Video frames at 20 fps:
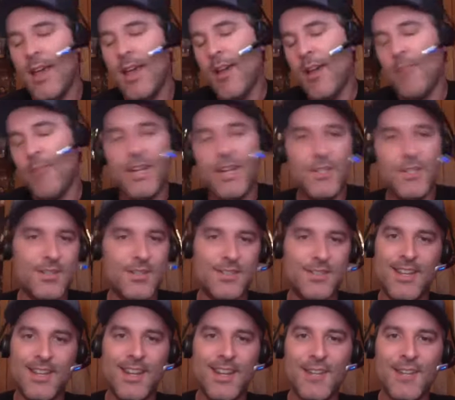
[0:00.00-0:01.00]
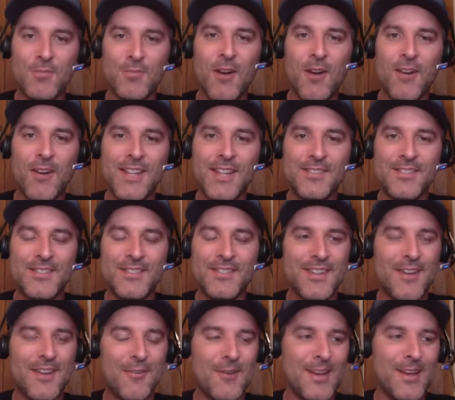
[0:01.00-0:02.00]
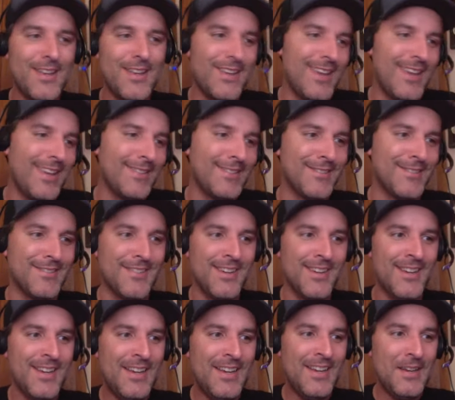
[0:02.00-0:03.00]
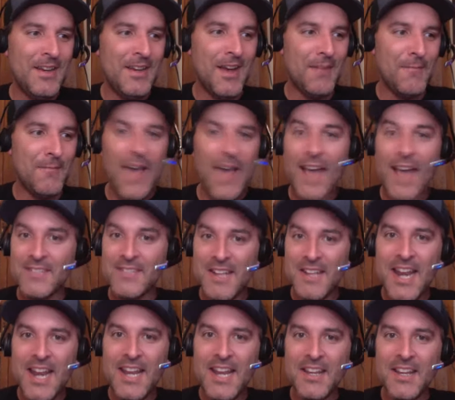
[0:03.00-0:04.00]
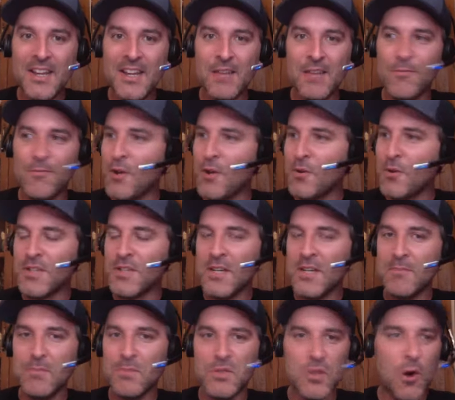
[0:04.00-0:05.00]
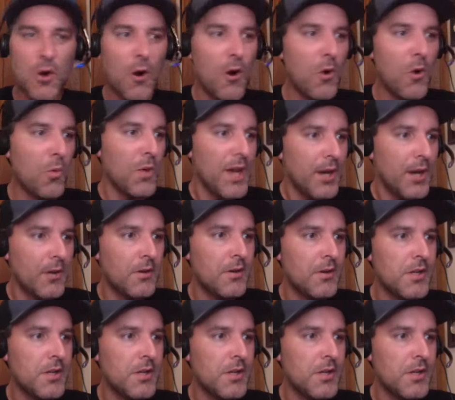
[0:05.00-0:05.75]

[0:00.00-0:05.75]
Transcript: mean, it's just it's where it is. You know, it's fascinating, confusing, bizarre, weird,